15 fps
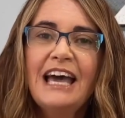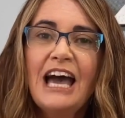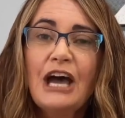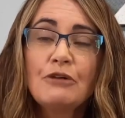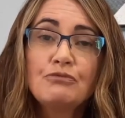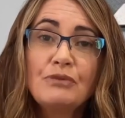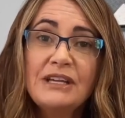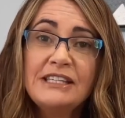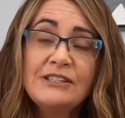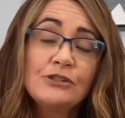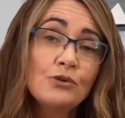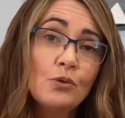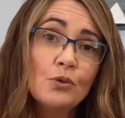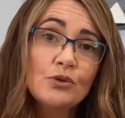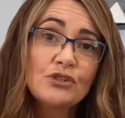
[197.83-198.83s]
A
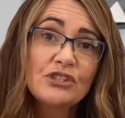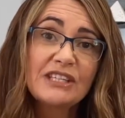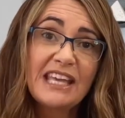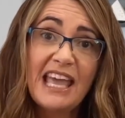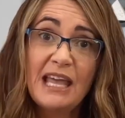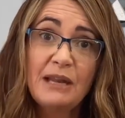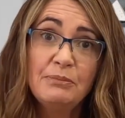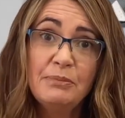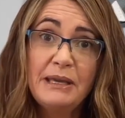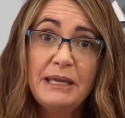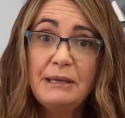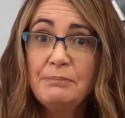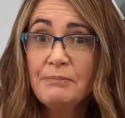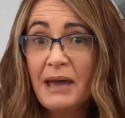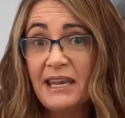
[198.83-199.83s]
resource can
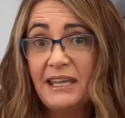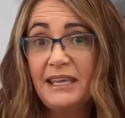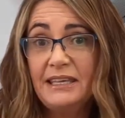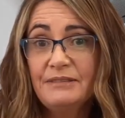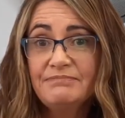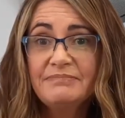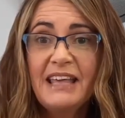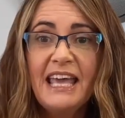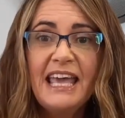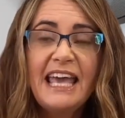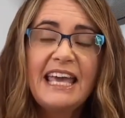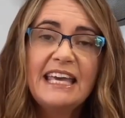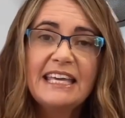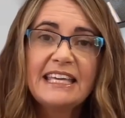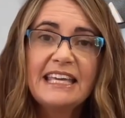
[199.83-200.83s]
be money.
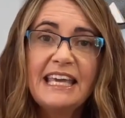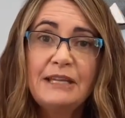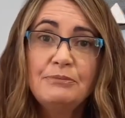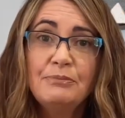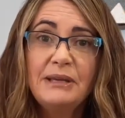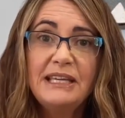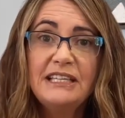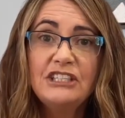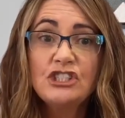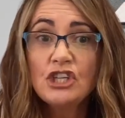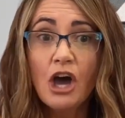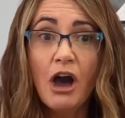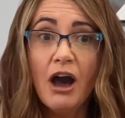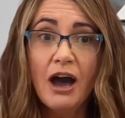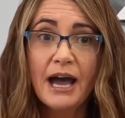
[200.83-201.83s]
It can be
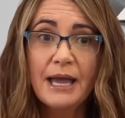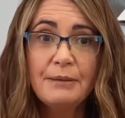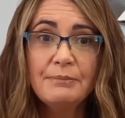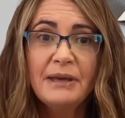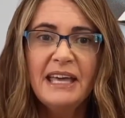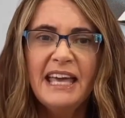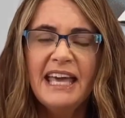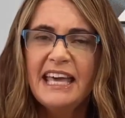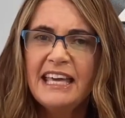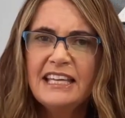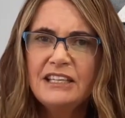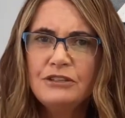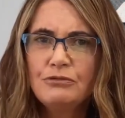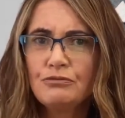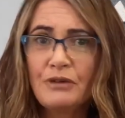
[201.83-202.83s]
time. It
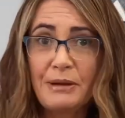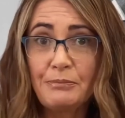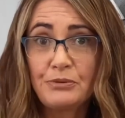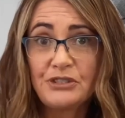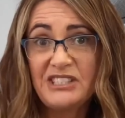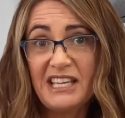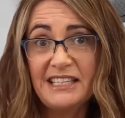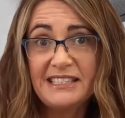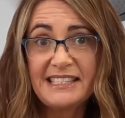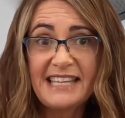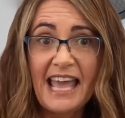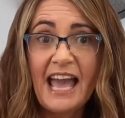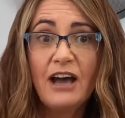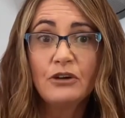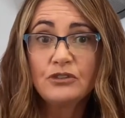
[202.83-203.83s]
represents
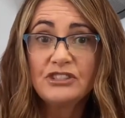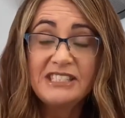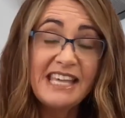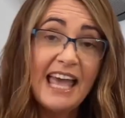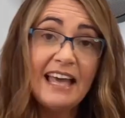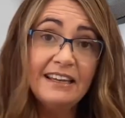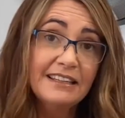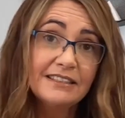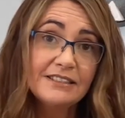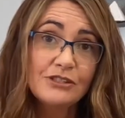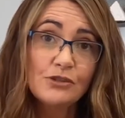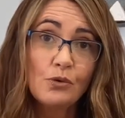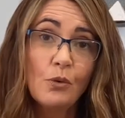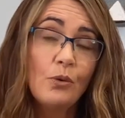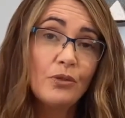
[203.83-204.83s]
our
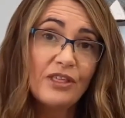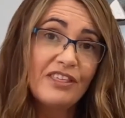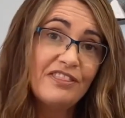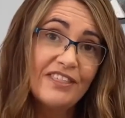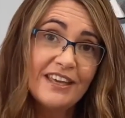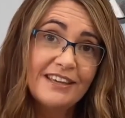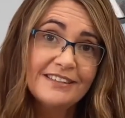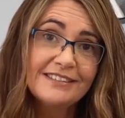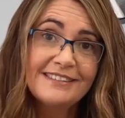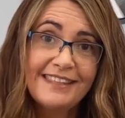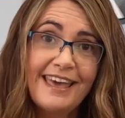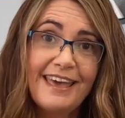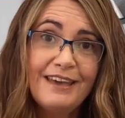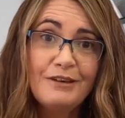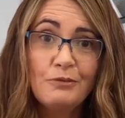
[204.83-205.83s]
talents or the things
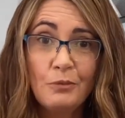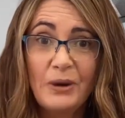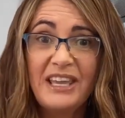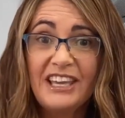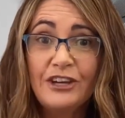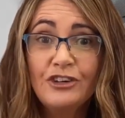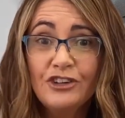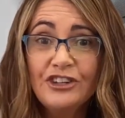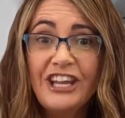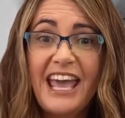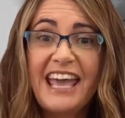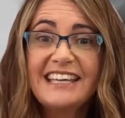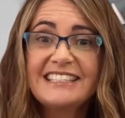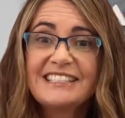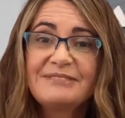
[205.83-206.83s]
that we are good
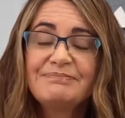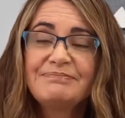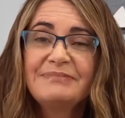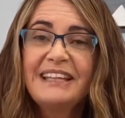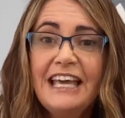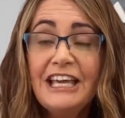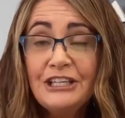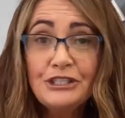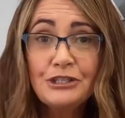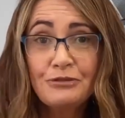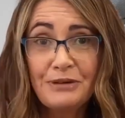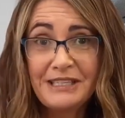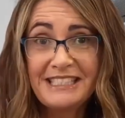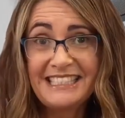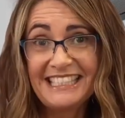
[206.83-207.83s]
at.
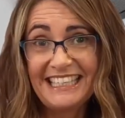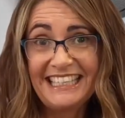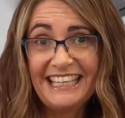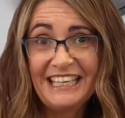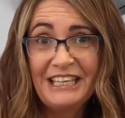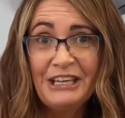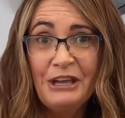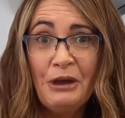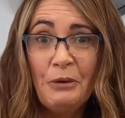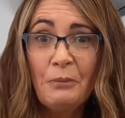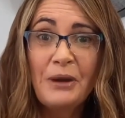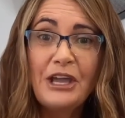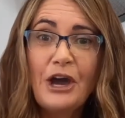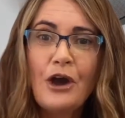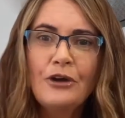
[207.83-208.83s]
Interestingly,
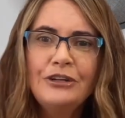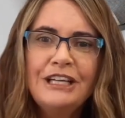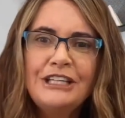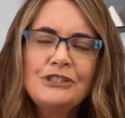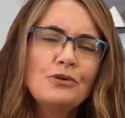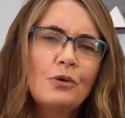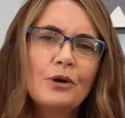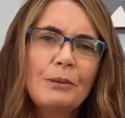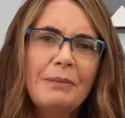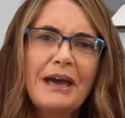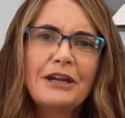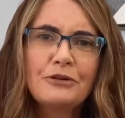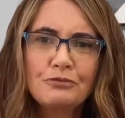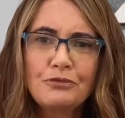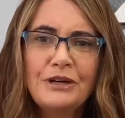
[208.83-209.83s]
we only talk
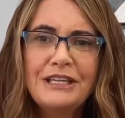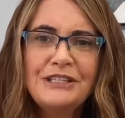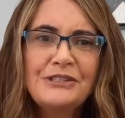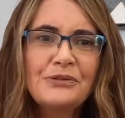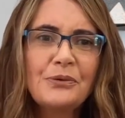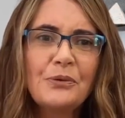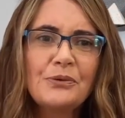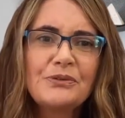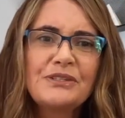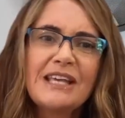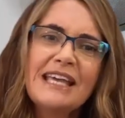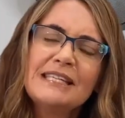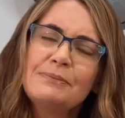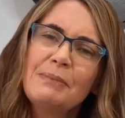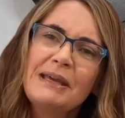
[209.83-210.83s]
about a resource
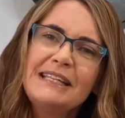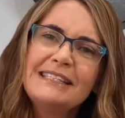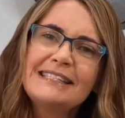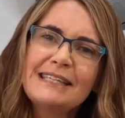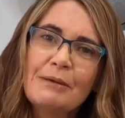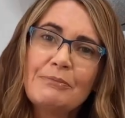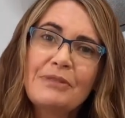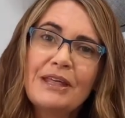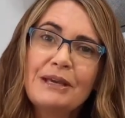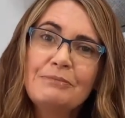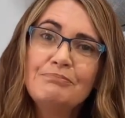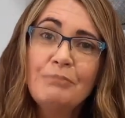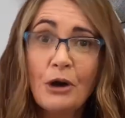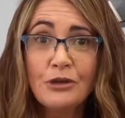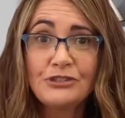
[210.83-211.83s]
as being something
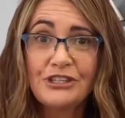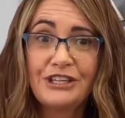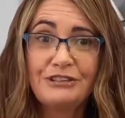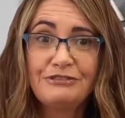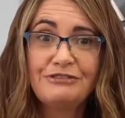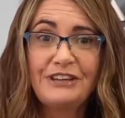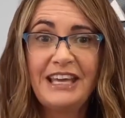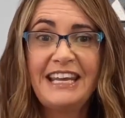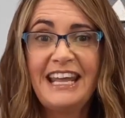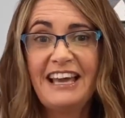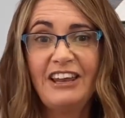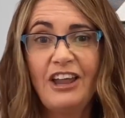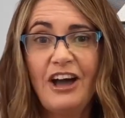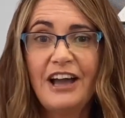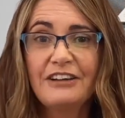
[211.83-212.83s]
positive in our
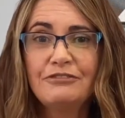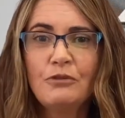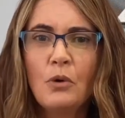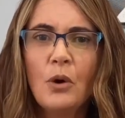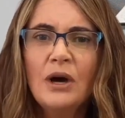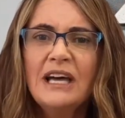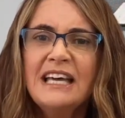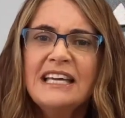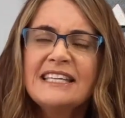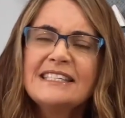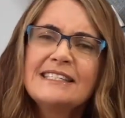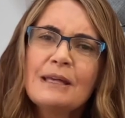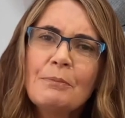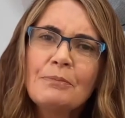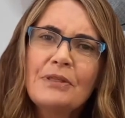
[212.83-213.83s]
life or
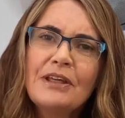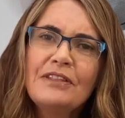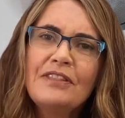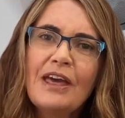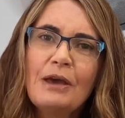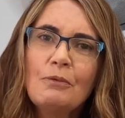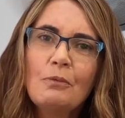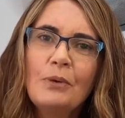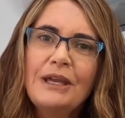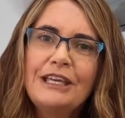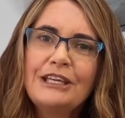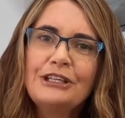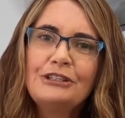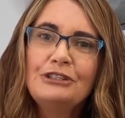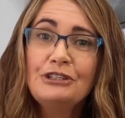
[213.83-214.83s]
something that we
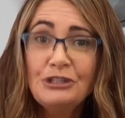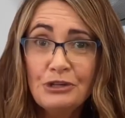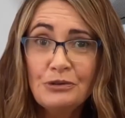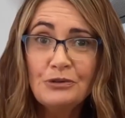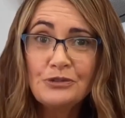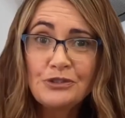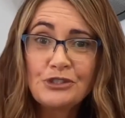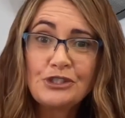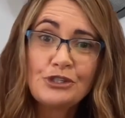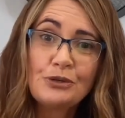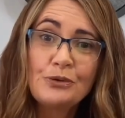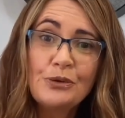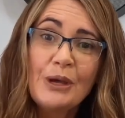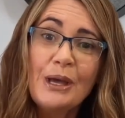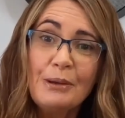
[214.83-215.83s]
can use
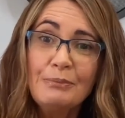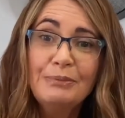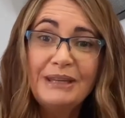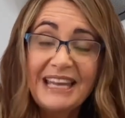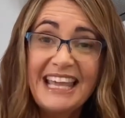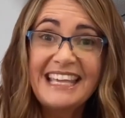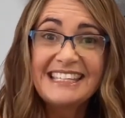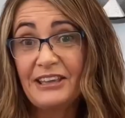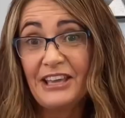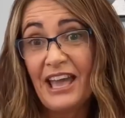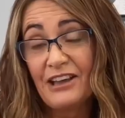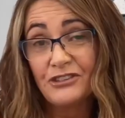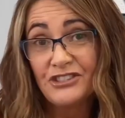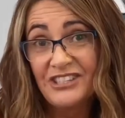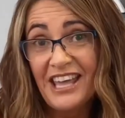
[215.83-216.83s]
to bless
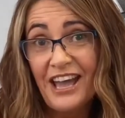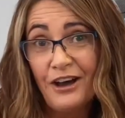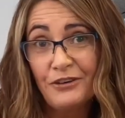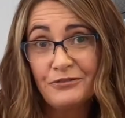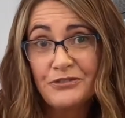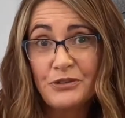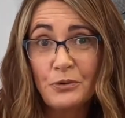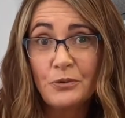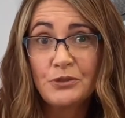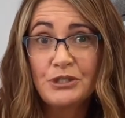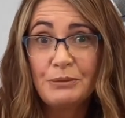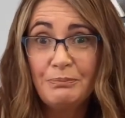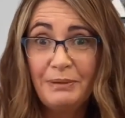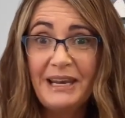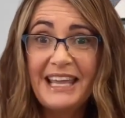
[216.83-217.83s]
ourselves or
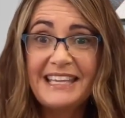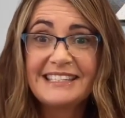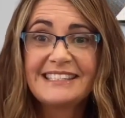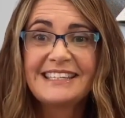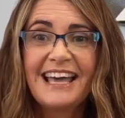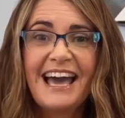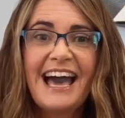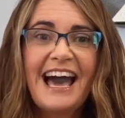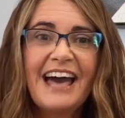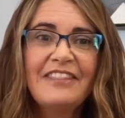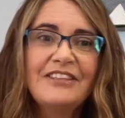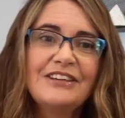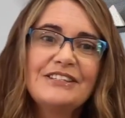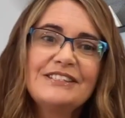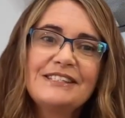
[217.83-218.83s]
to bless
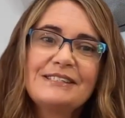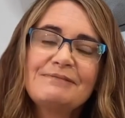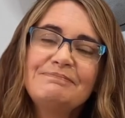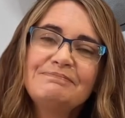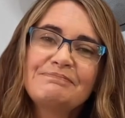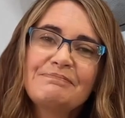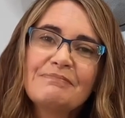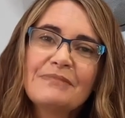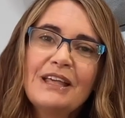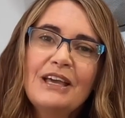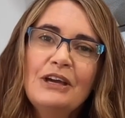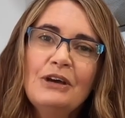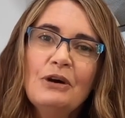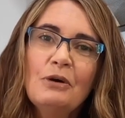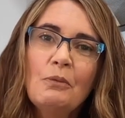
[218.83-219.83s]
others.
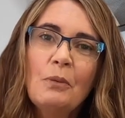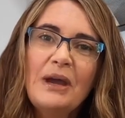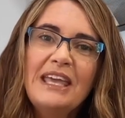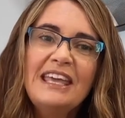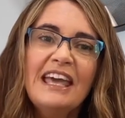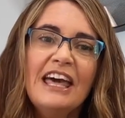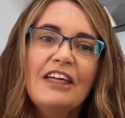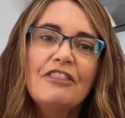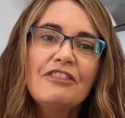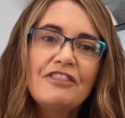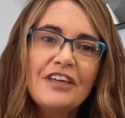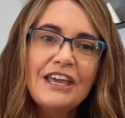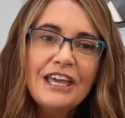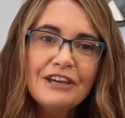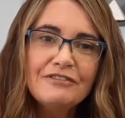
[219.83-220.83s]
We
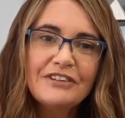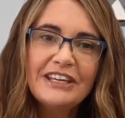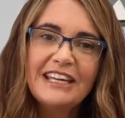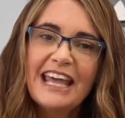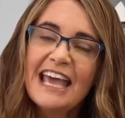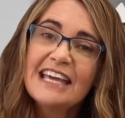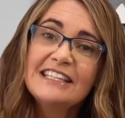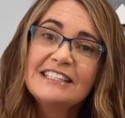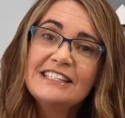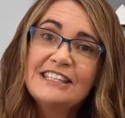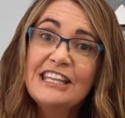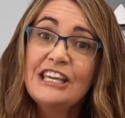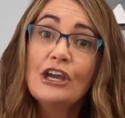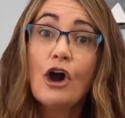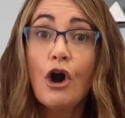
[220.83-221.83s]
think of it as
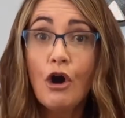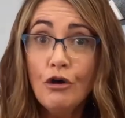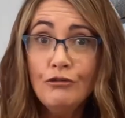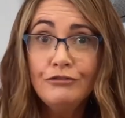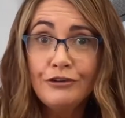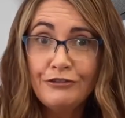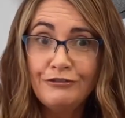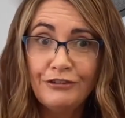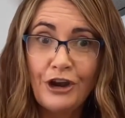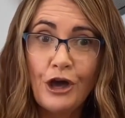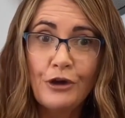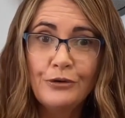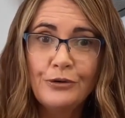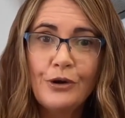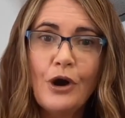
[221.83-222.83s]
the
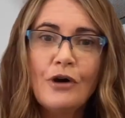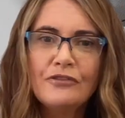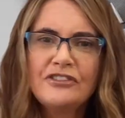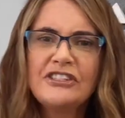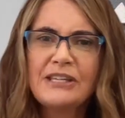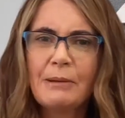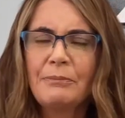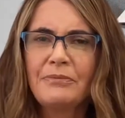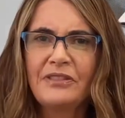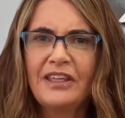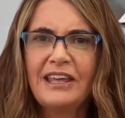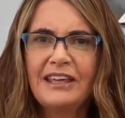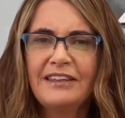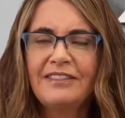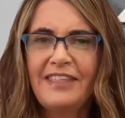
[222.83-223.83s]
overflow of
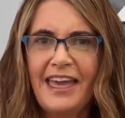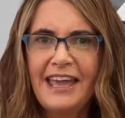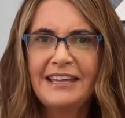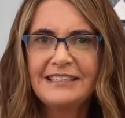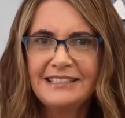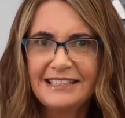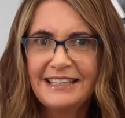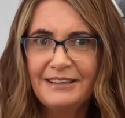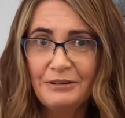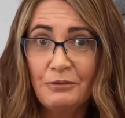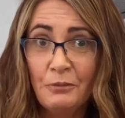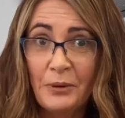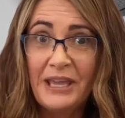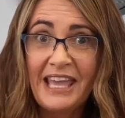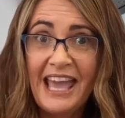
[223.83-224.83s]
something that
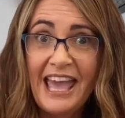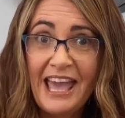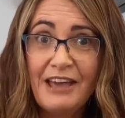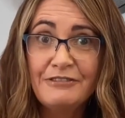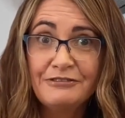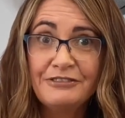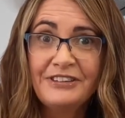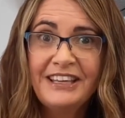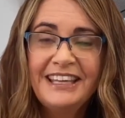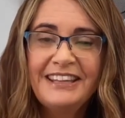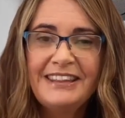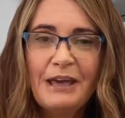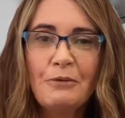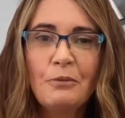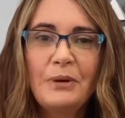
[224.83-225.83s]
we have,
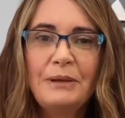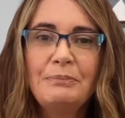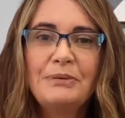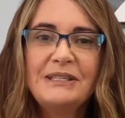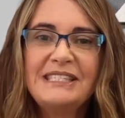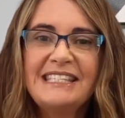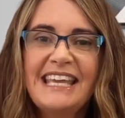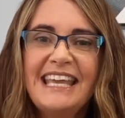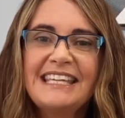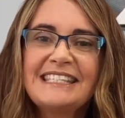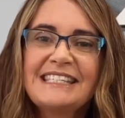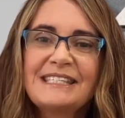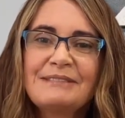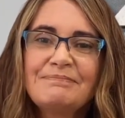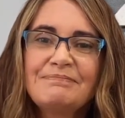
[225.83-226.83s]
that we
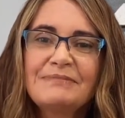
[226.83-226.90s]
possess.